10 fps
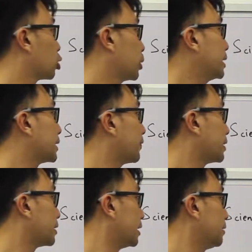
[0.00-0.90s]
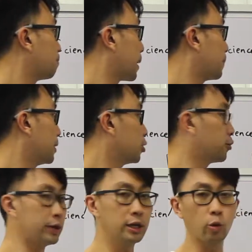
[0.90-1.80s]
2017 Paper
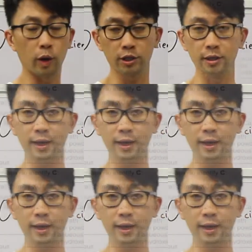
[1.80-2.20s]
3 Question